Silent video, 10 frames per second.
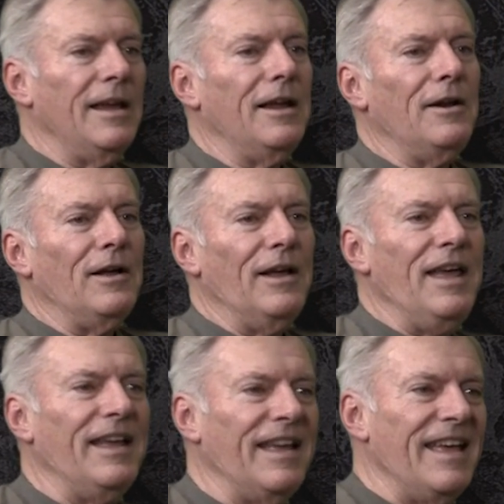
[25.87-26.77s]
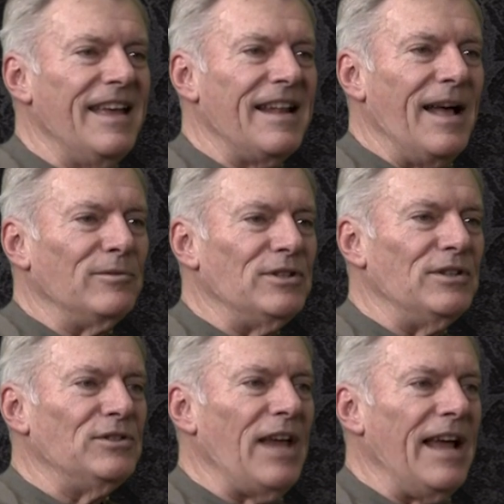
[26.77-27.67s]
And I was
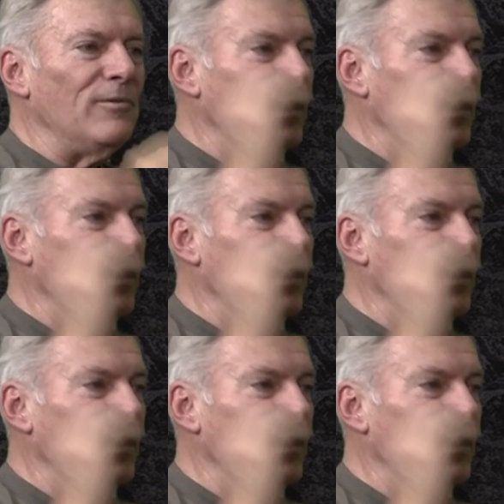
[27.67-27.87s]
inside.